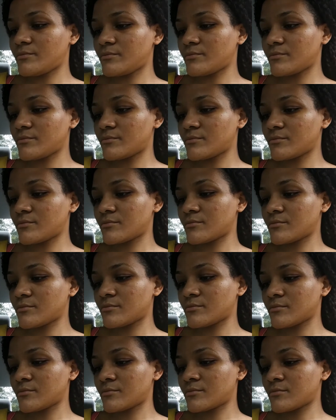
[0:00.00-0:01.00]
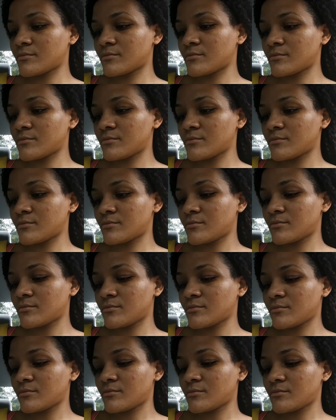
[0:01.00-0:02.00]

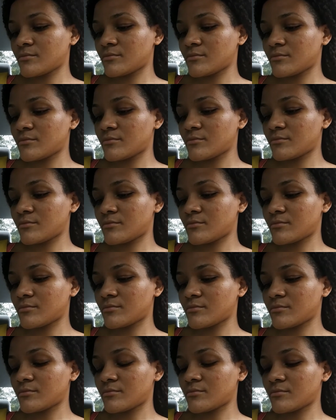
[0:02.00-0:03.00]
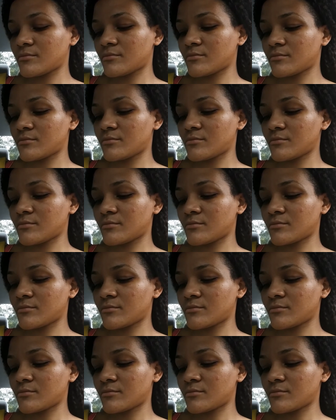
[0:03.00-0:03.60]
(no one is talking)